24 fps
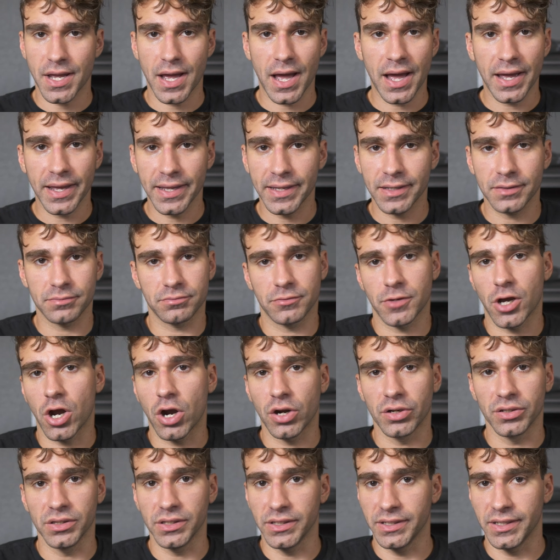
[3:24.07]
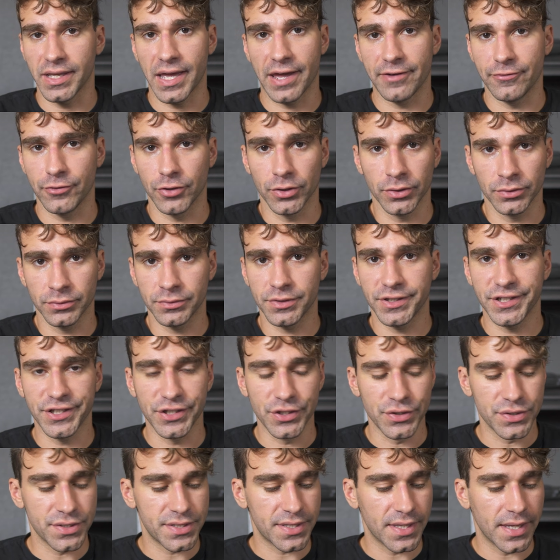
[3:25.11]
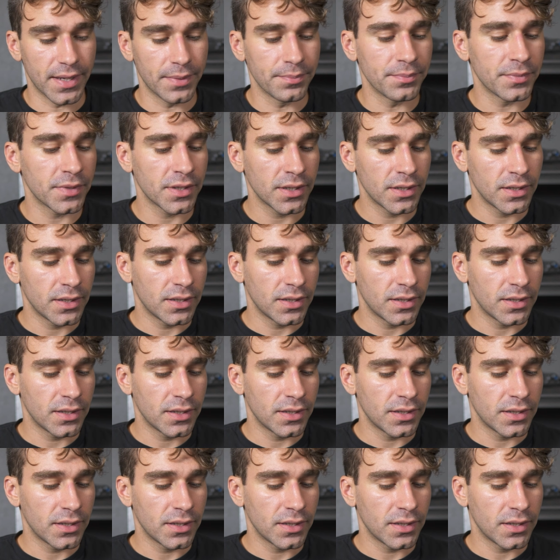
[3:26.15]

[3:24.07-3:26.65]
I hardly ever use them.